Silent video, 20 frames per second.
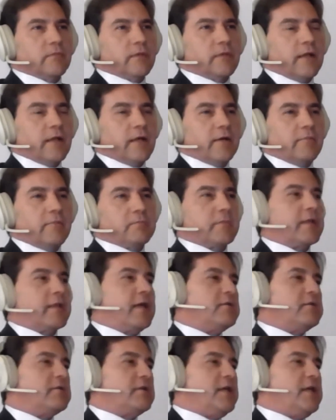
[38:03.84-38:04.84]

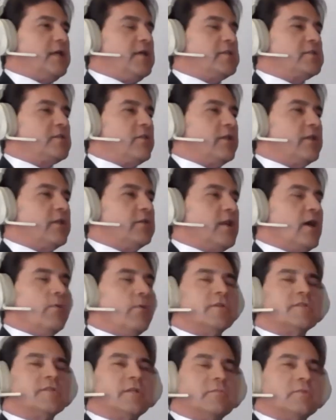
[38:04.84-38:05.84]
And here's the thing no
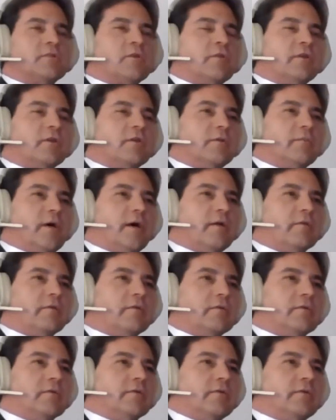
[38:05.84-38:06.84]
one seems to think about.
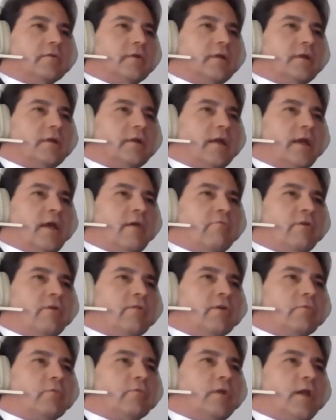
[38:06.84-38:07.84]

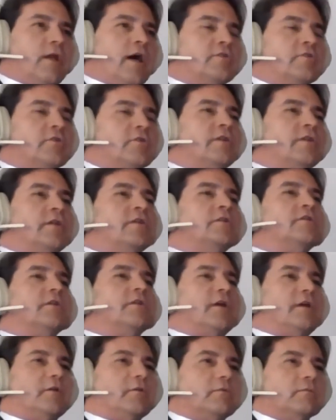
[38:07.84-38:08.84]
Everything relies on the
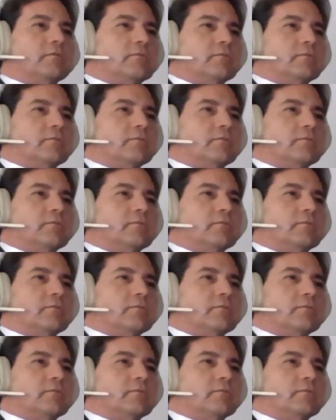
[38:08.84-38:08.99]
internet.